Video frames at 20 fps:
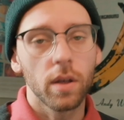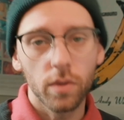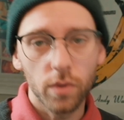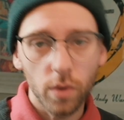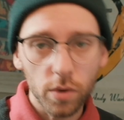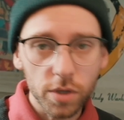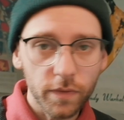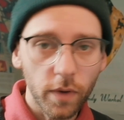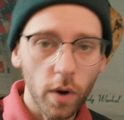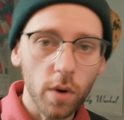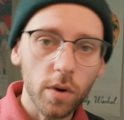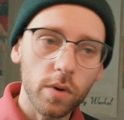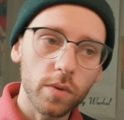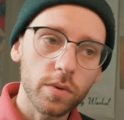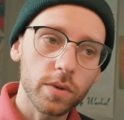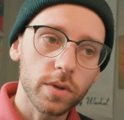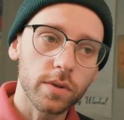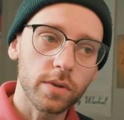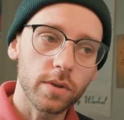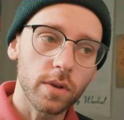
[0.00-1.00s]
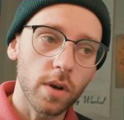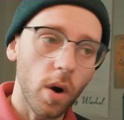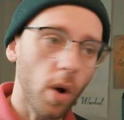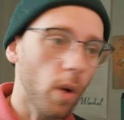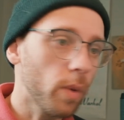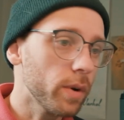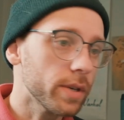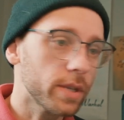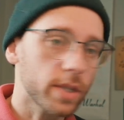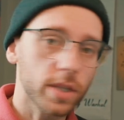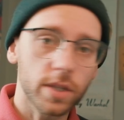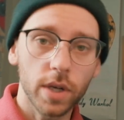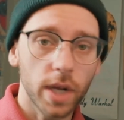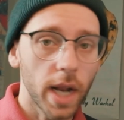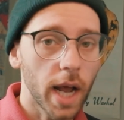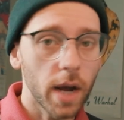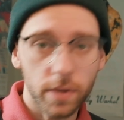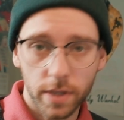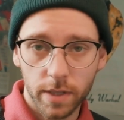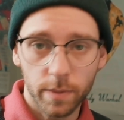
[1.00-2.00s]
Those photos always stood
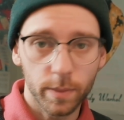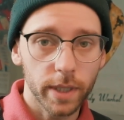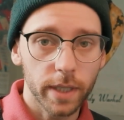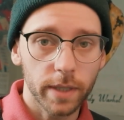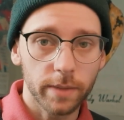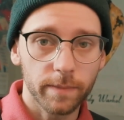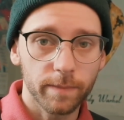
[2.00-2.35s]
out to me.